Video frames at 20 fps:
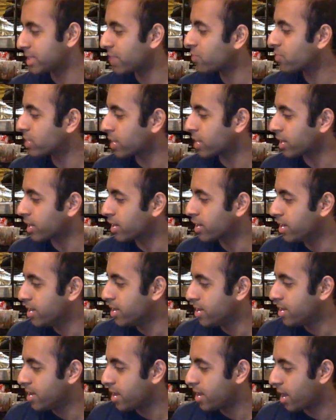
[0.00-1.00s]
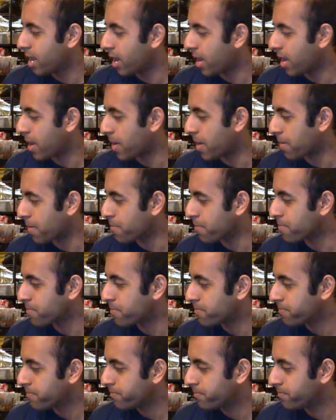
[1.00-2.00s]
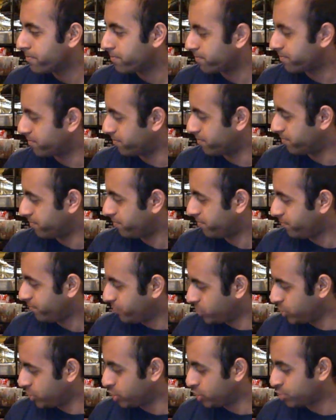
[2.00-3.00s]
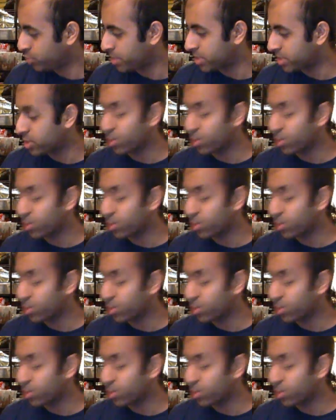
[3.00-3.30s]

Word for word: everything. Um, excuse me.